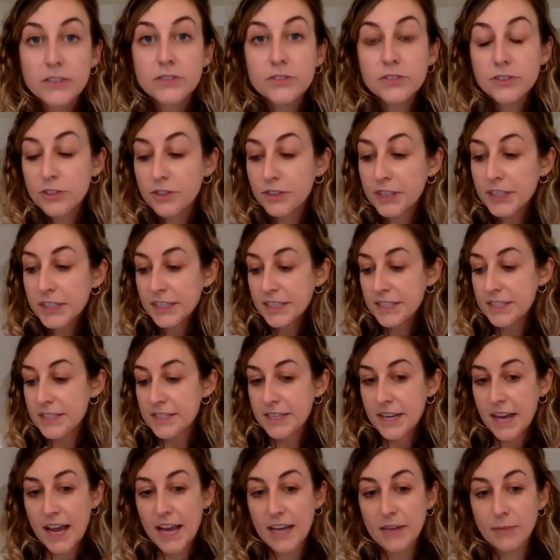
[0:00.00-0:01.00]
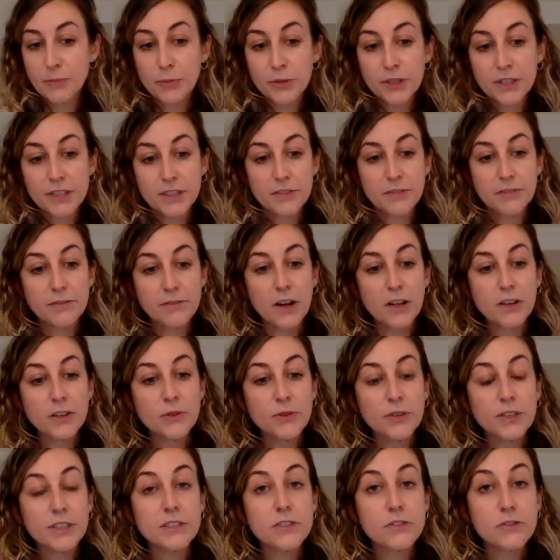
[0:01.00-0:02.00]
During this time, we're going to follow
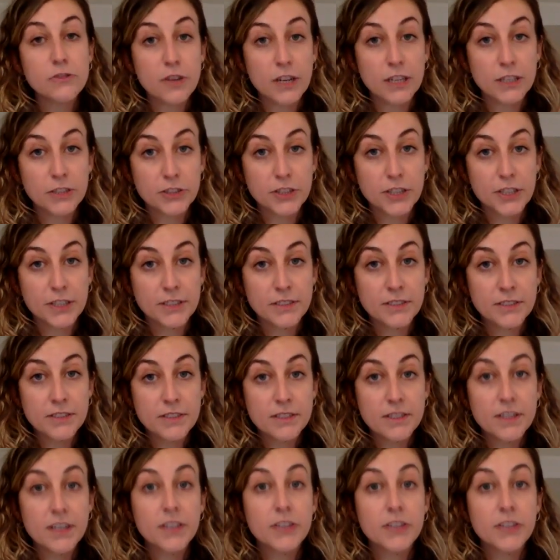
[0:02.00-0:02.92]
the instructions.